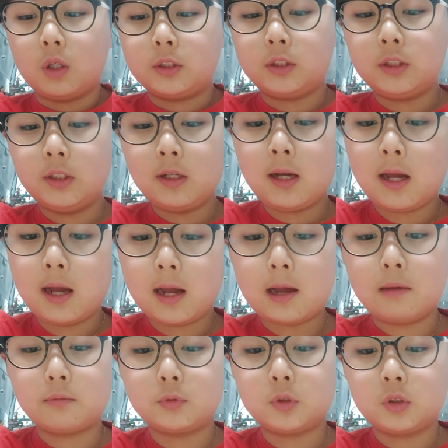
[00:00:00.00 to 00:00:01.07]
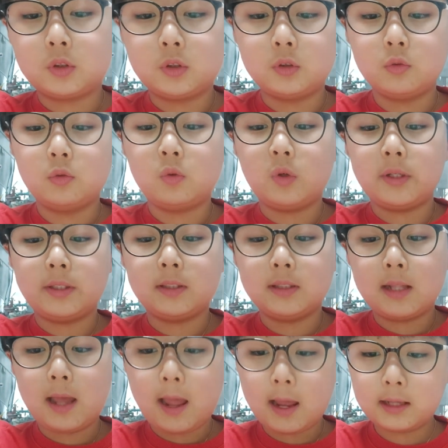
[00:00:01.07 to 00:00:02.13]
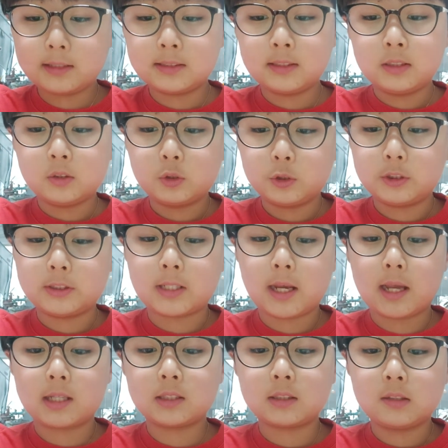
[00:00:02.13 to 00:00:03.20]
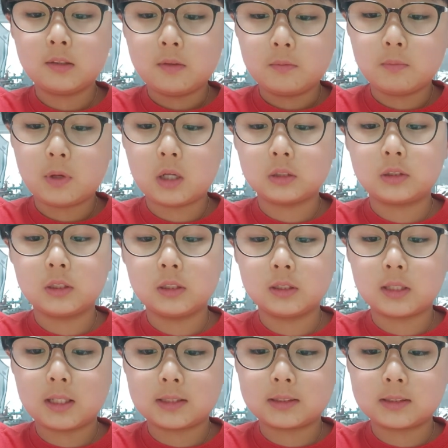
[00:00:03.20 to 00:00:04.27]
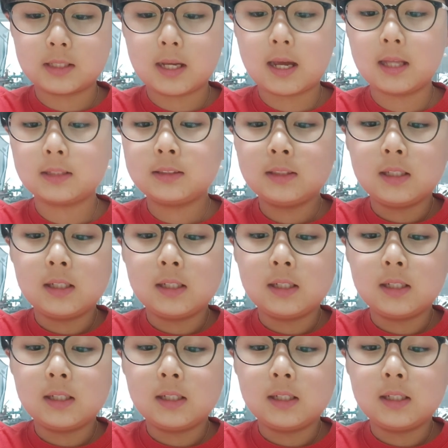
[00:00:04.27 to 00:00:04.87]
you have to read next? She asked. Matilda said,